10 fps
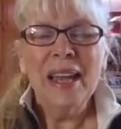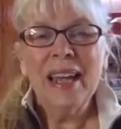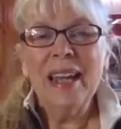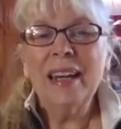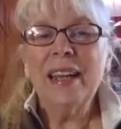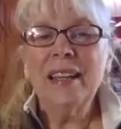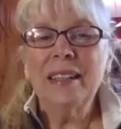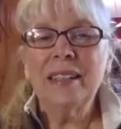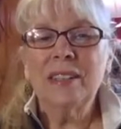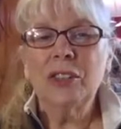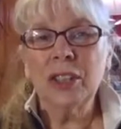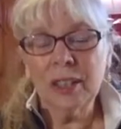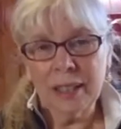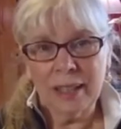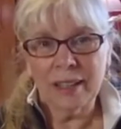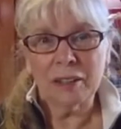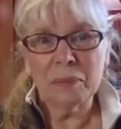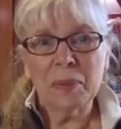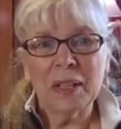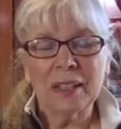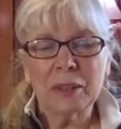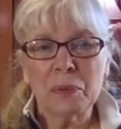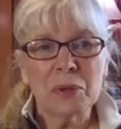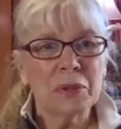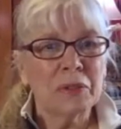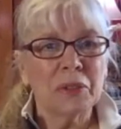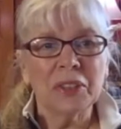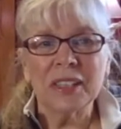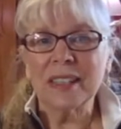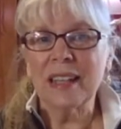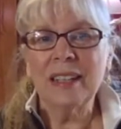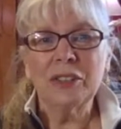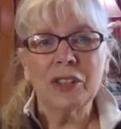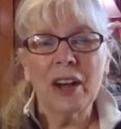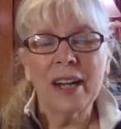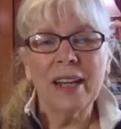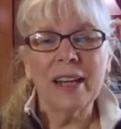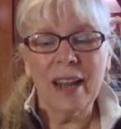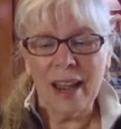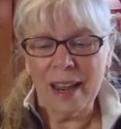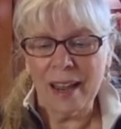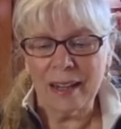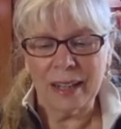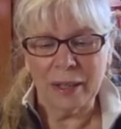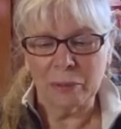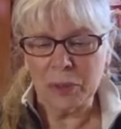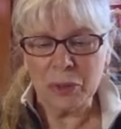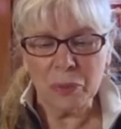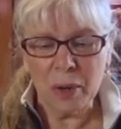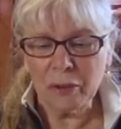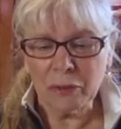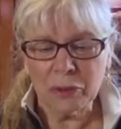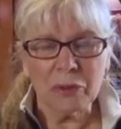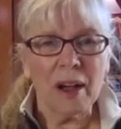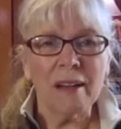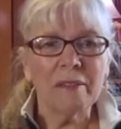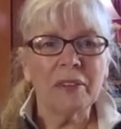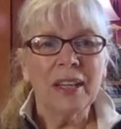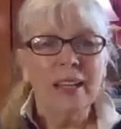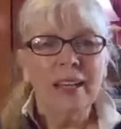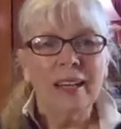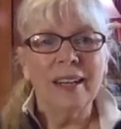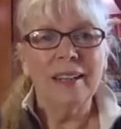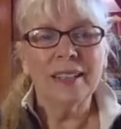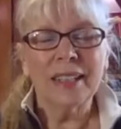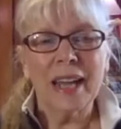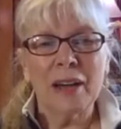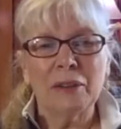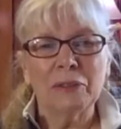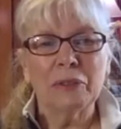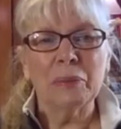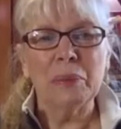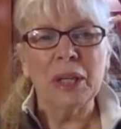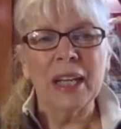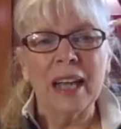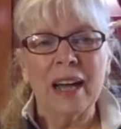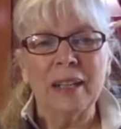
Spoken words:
It is chilly here, but it's beautiful. The sun is shining, and it was a wonderful drive into town for me.